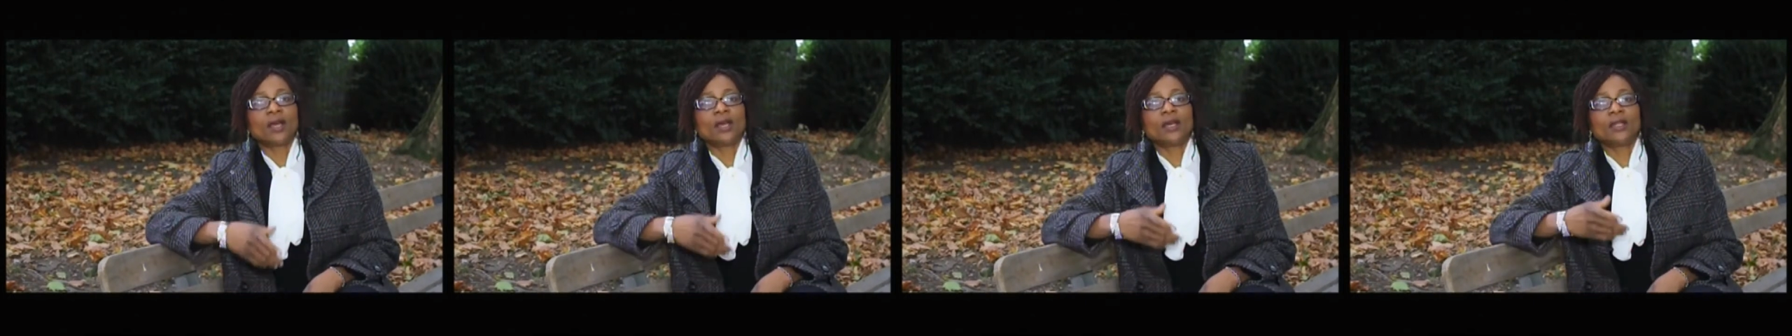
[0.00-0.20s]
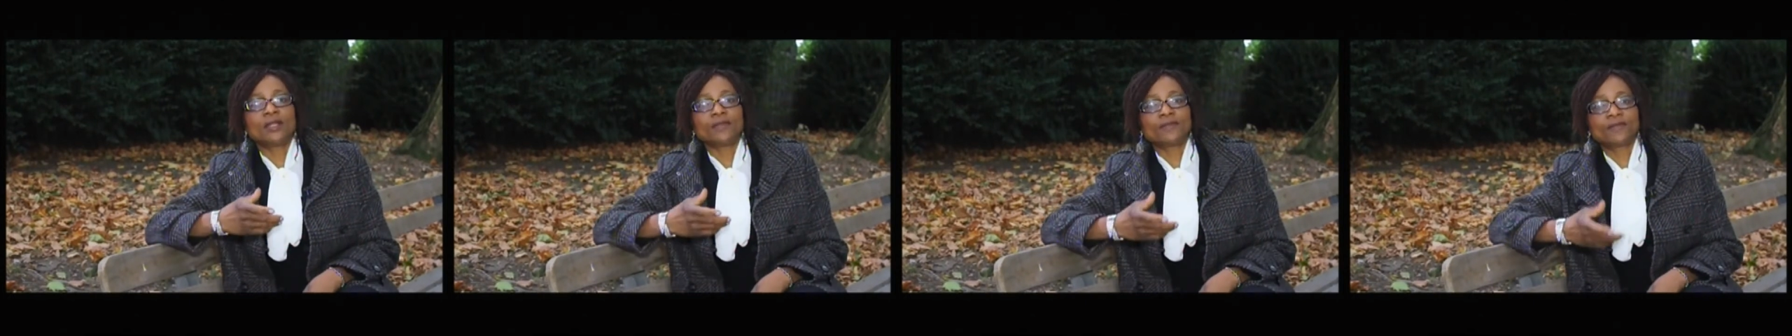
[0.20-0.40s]

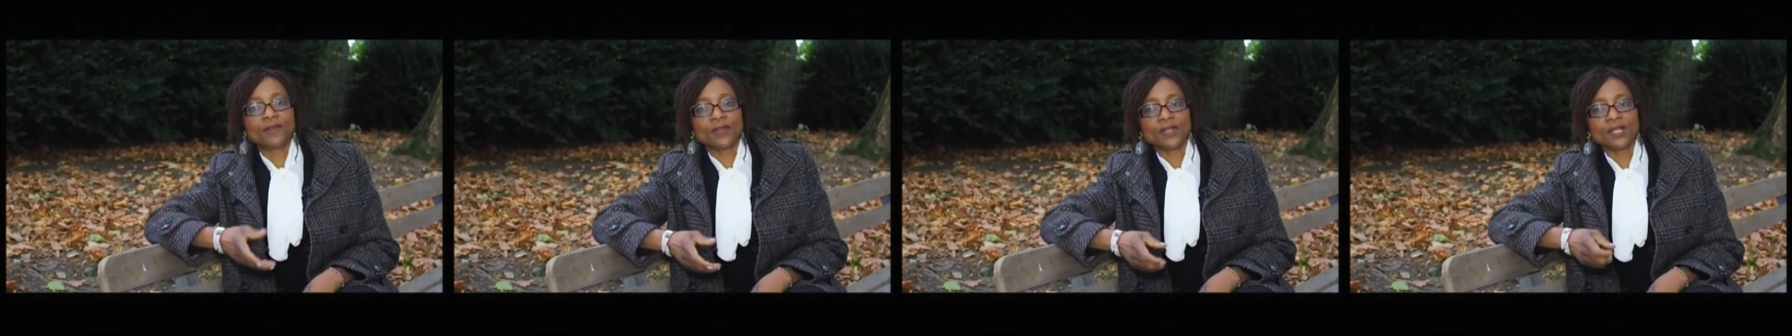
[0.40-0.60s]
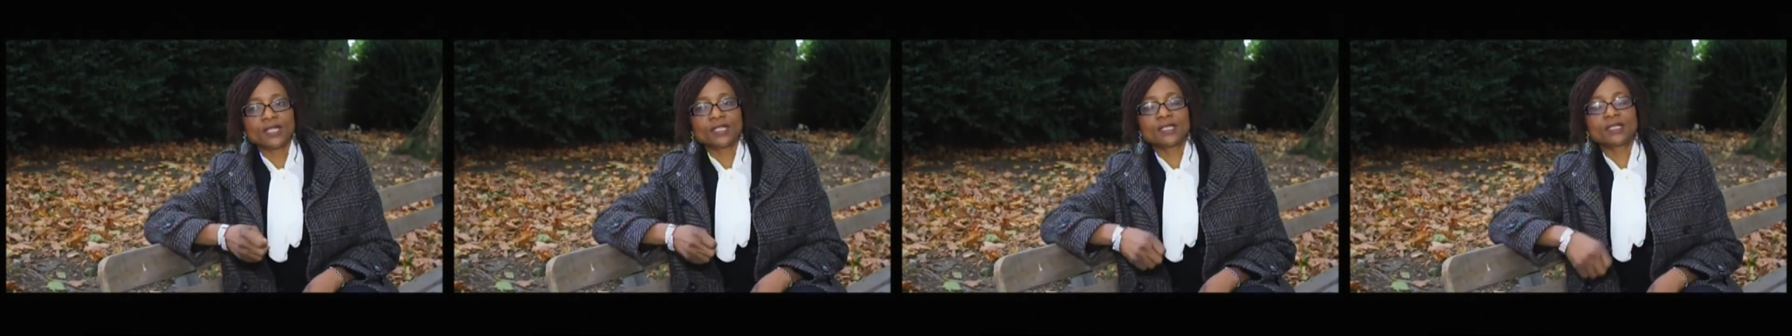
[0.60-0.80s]
The
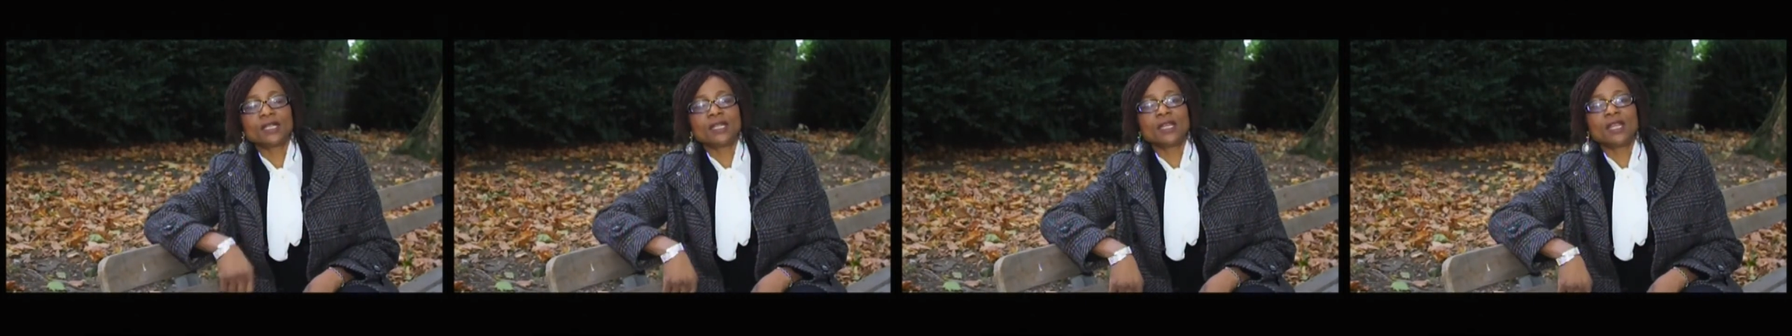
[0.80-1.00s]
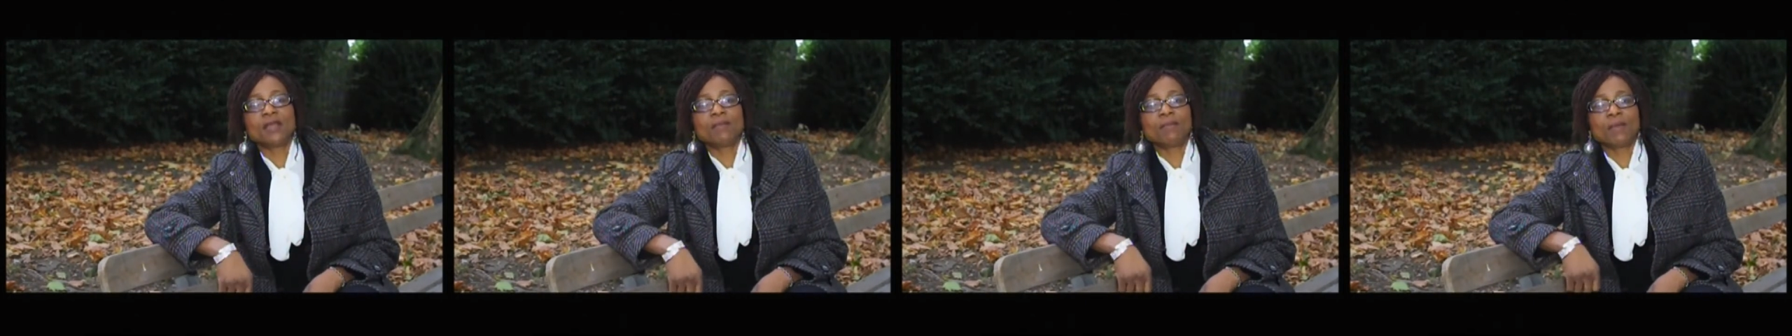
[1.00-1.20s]
funniest
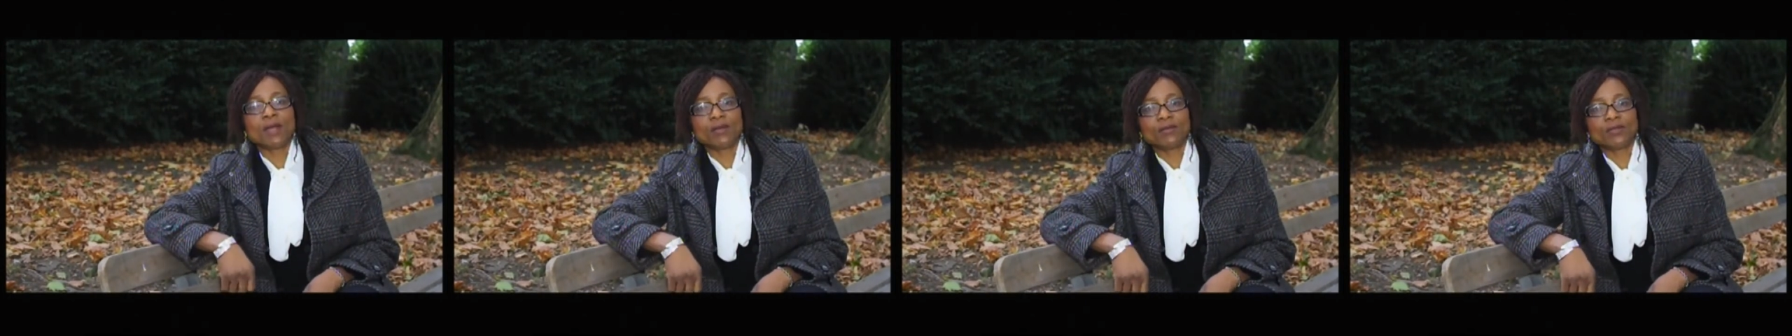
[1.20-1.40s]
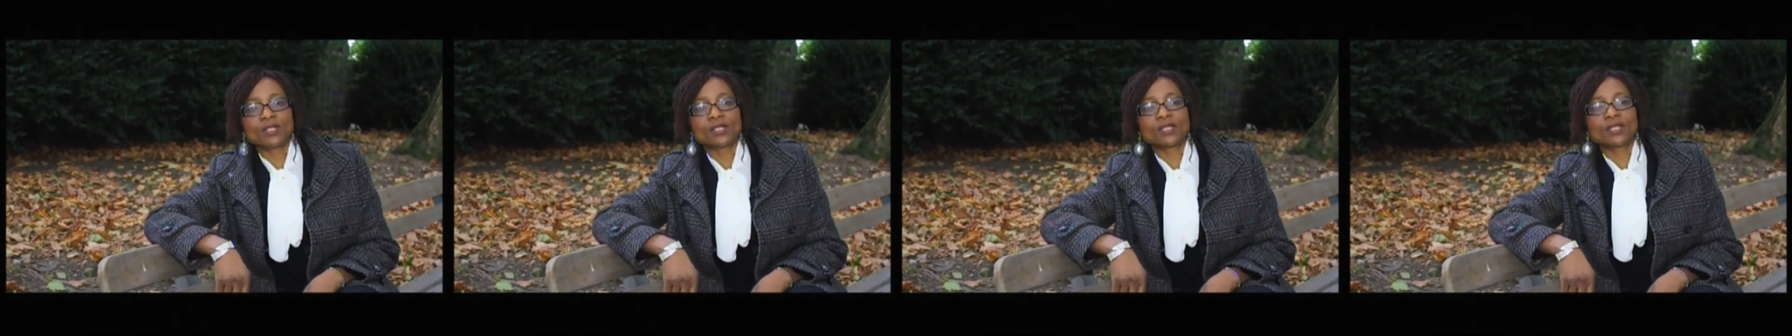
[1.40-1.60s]
thing in my
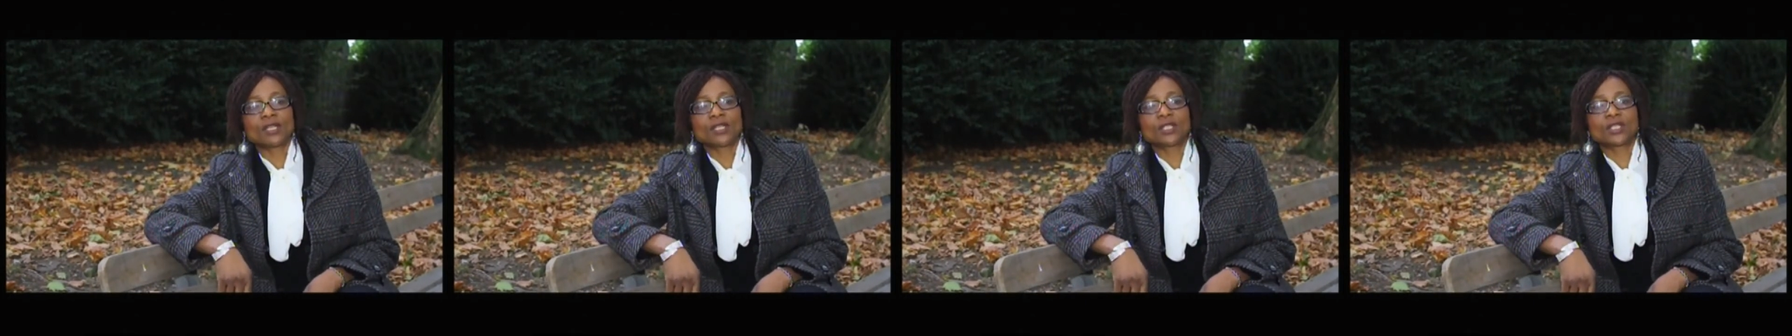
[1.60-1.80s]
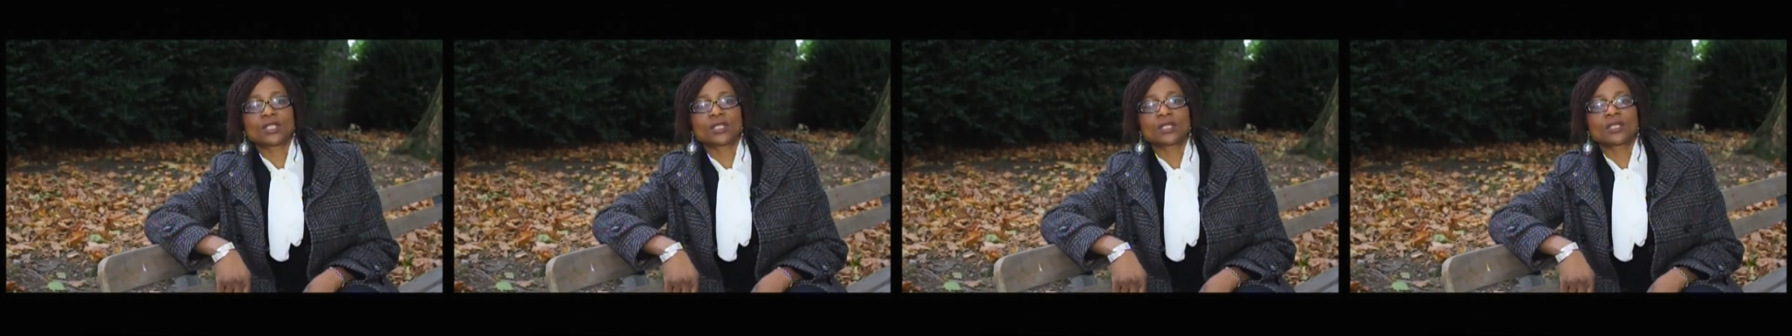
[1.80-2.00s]

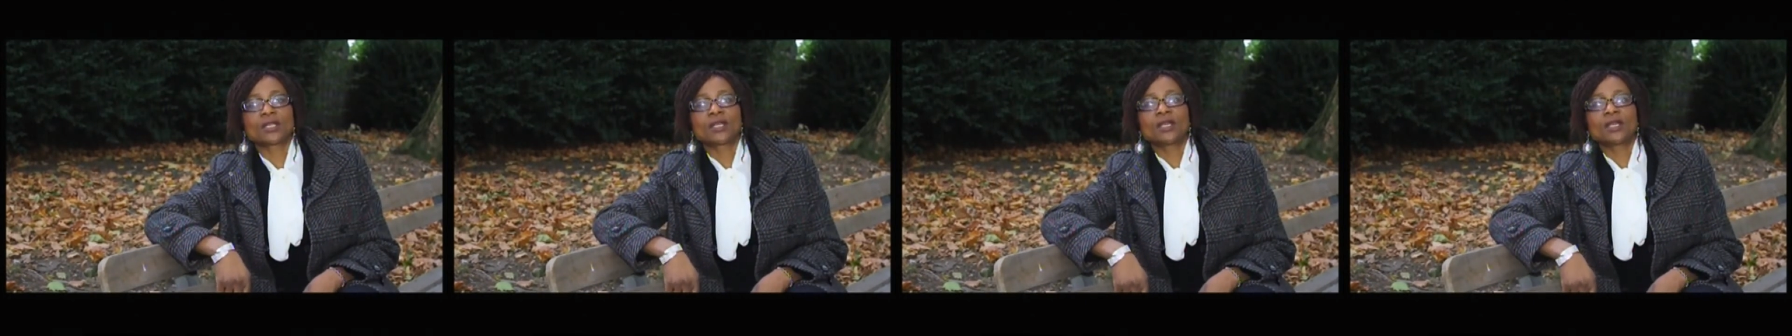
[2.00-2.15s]
research,